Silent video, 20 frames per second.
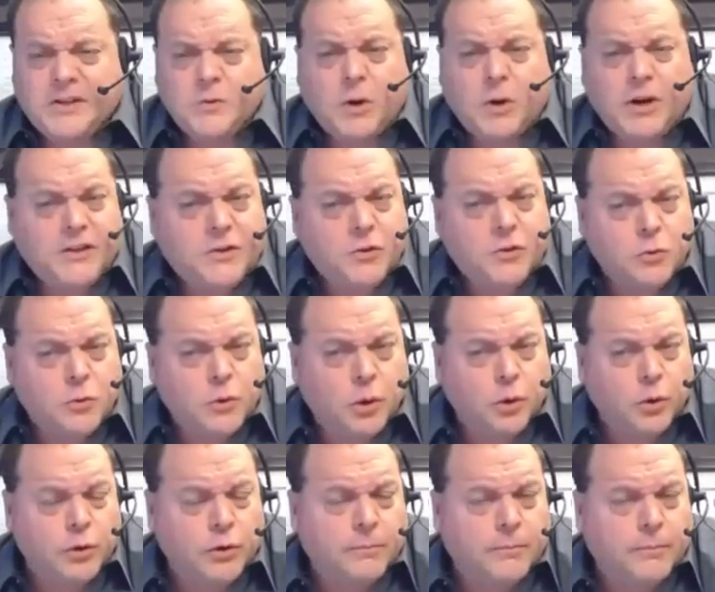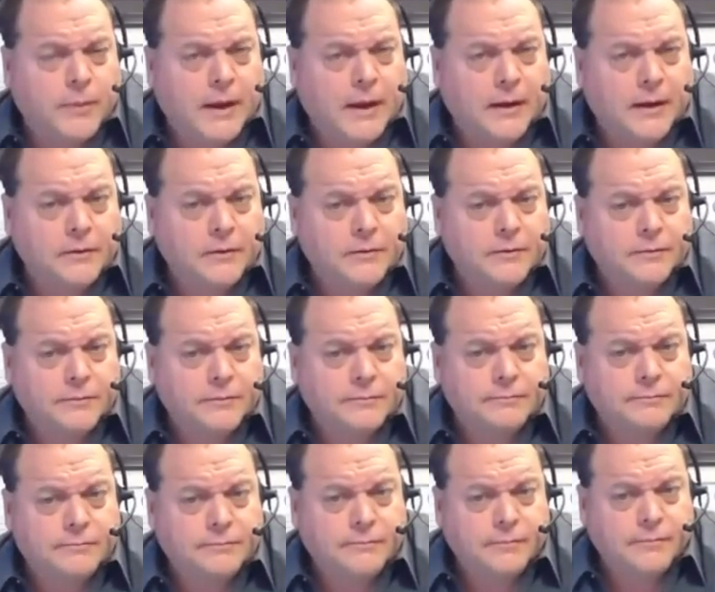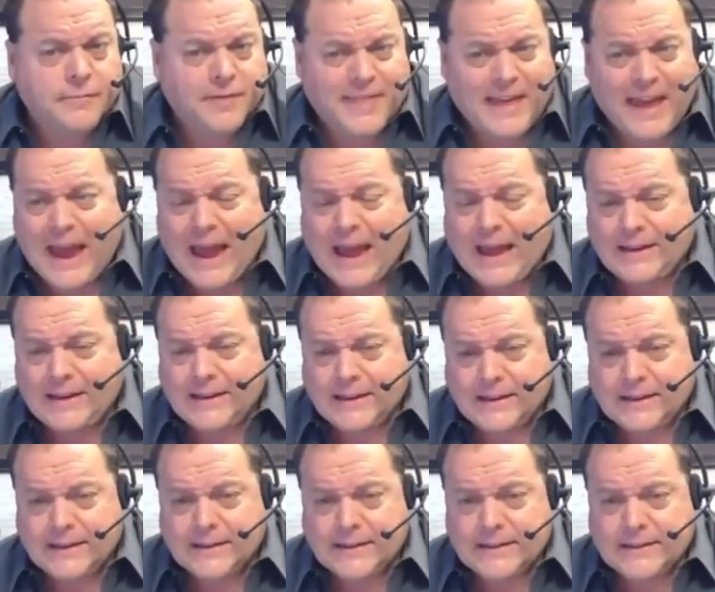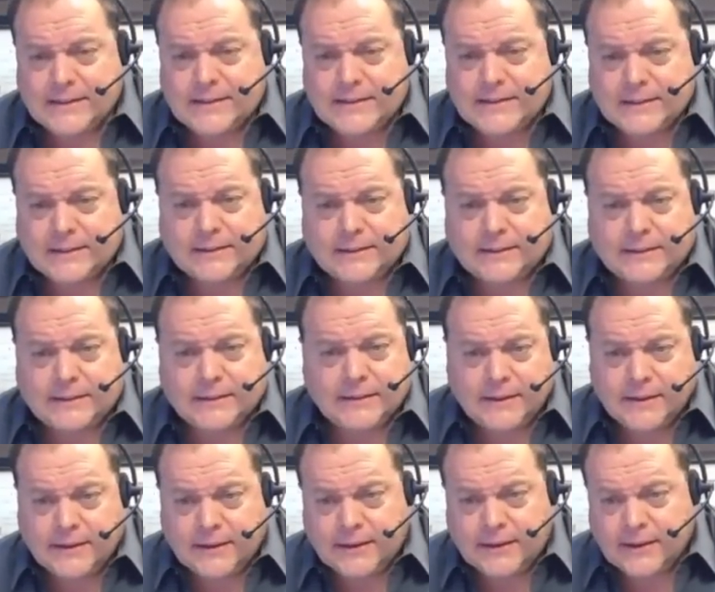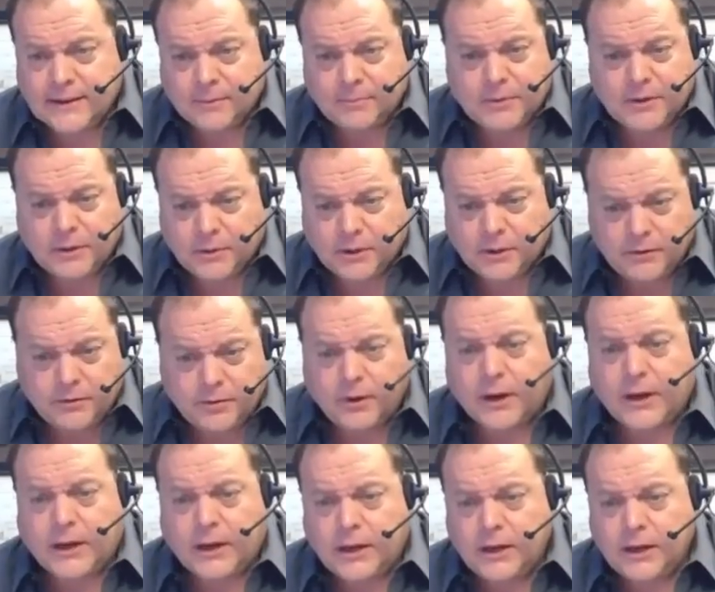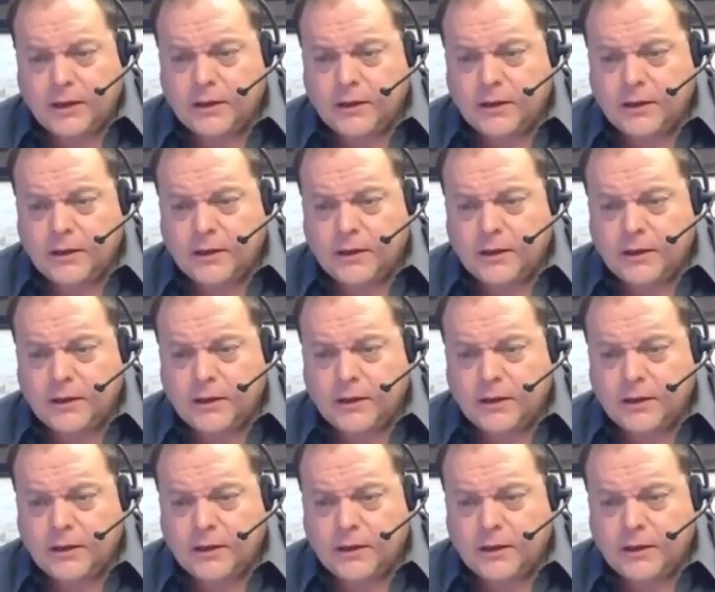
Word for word: way to learn about that is on the upcoming training.